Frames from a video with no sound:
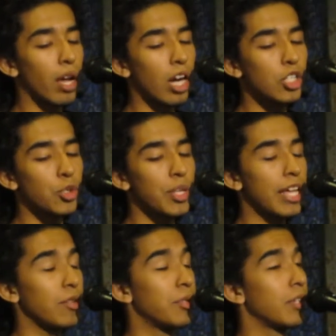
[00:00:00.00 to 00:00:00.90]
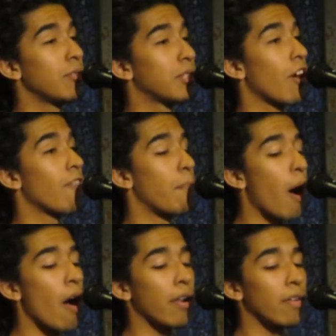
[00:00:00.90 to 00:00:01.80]
a country that you see yourself a
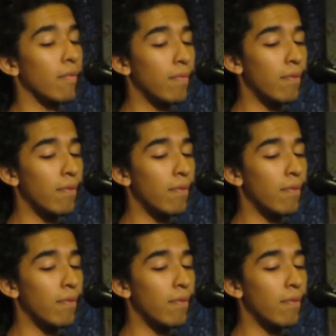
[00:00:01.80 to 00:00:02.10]
part of.